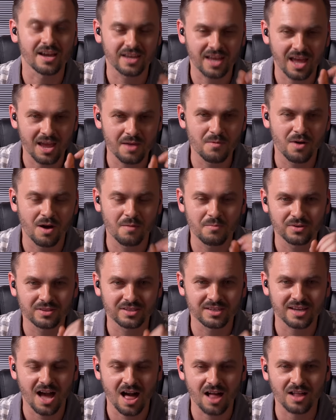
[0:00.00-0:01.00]
I came up
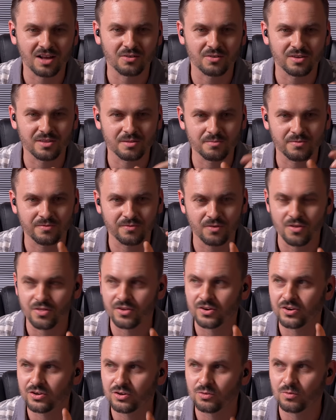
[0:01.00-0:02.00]
with the algorithm for
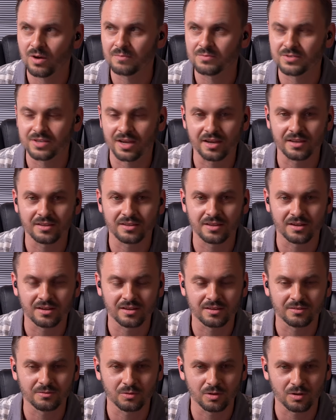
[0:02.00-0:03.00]
the new website
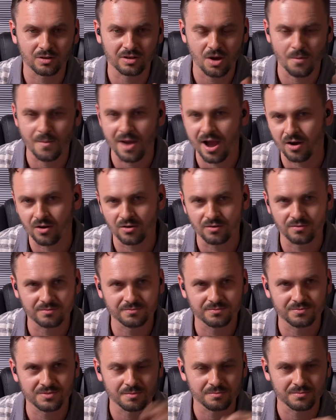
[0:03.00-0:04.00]
that will come out
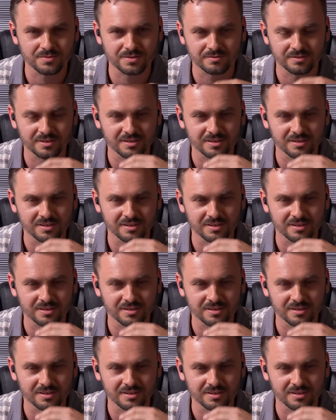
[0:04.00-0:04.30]
some